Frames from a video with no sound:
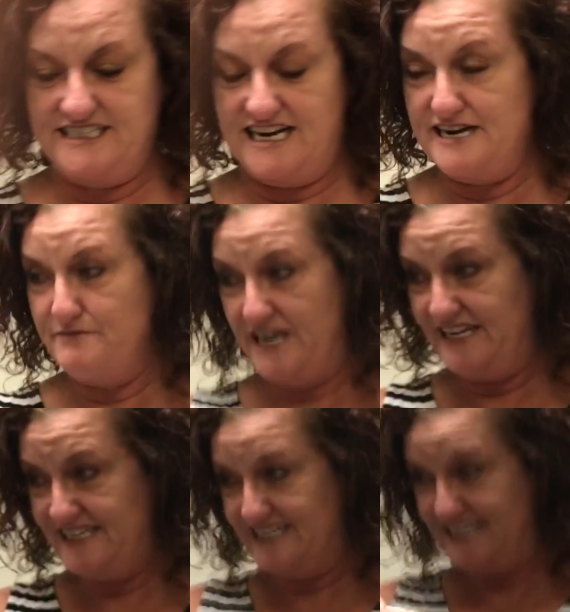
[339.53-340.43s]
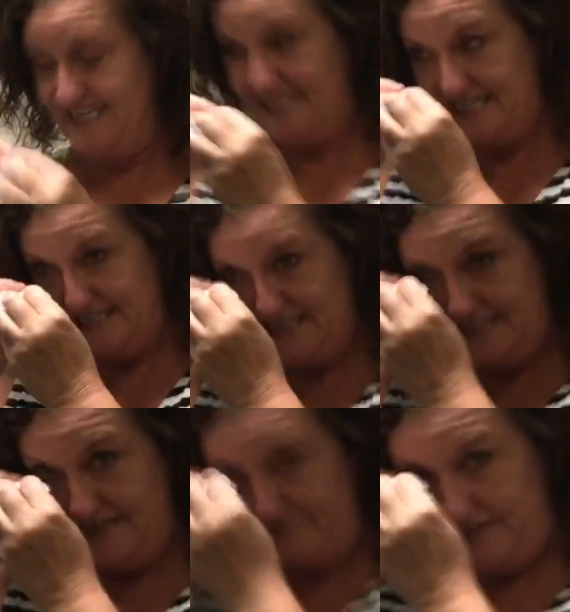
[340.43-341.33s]
a tiny bit because you
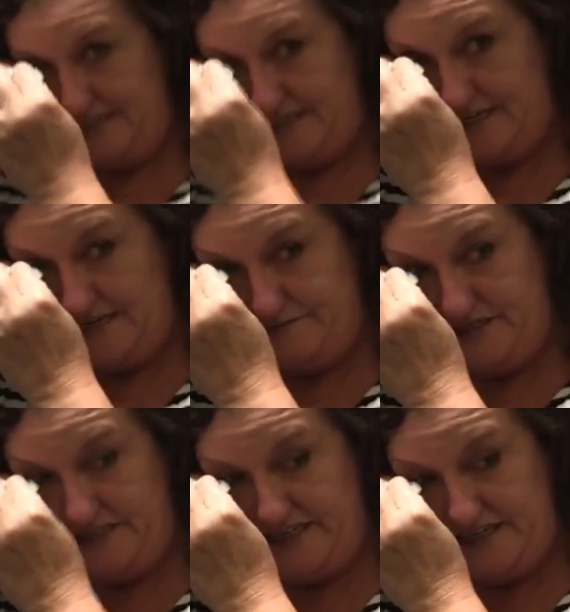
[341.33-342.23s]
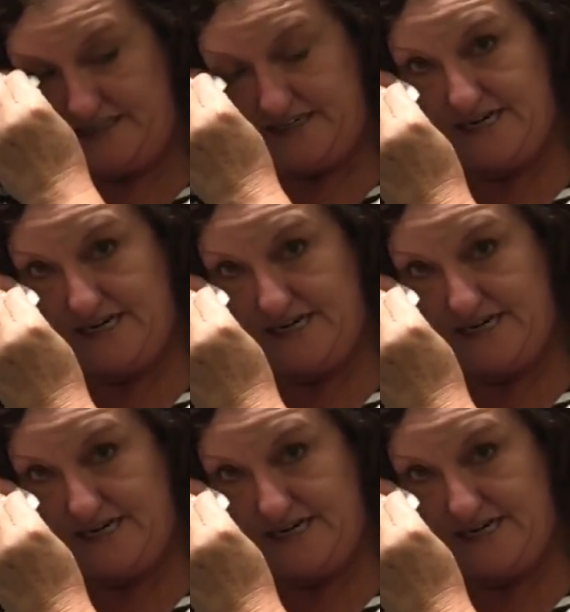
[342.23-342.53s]
definitely got up in there.